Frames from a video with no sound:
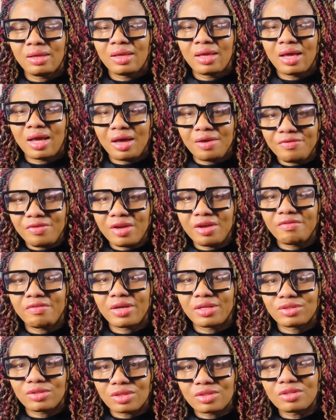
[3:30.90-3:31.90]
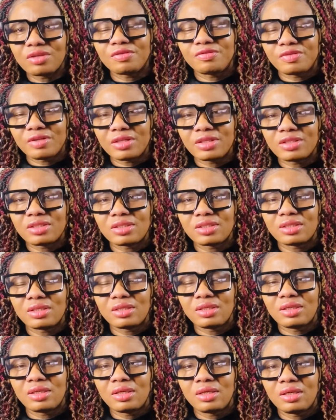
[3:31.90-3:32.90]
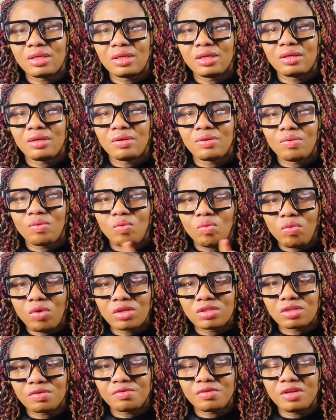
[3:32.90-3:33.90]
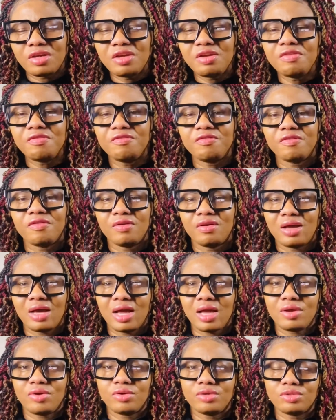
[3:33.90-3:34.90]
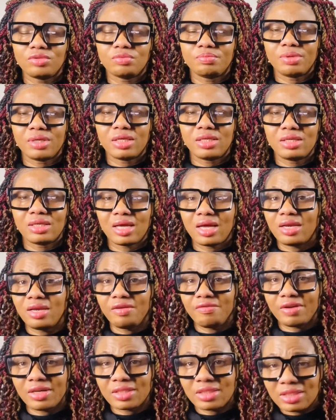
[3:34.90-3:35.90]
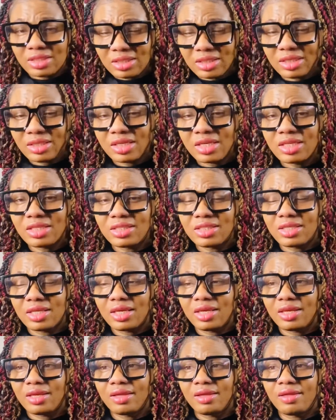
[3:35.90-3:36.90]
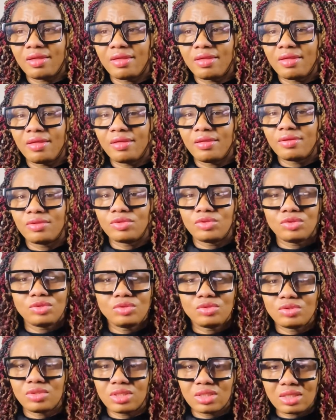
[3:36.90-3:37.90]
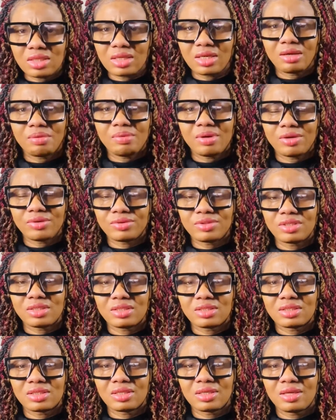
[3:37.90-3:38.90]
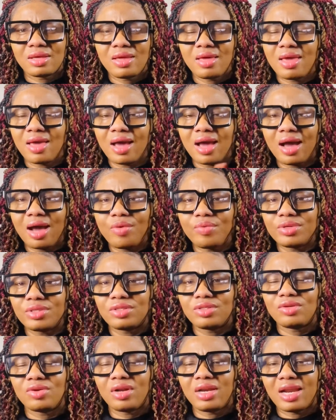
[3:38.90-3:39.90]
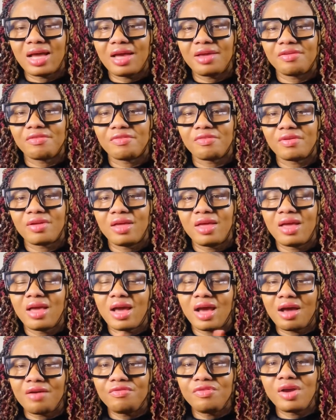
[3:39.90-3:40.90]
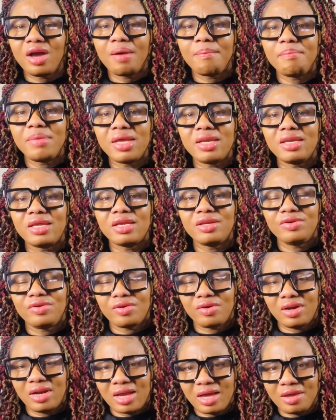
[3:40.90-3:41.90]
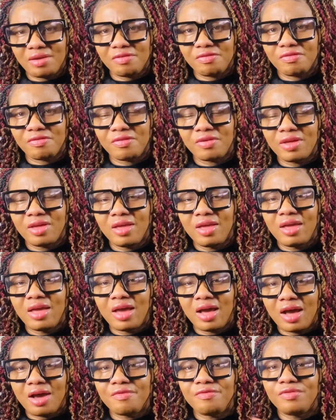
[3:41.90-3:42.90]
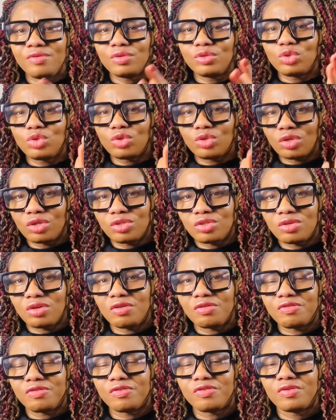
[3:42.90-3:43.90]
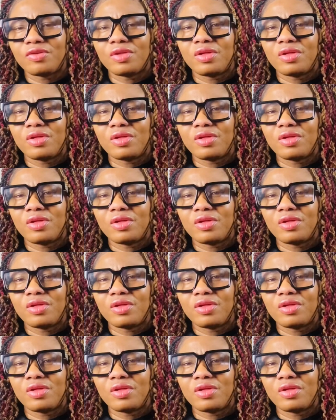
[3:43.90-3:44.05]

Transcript: Have you ever thought of it? What if I go to bed and never see the next day? Do you think about it? How is your life? Have you amended your life? Have you thought of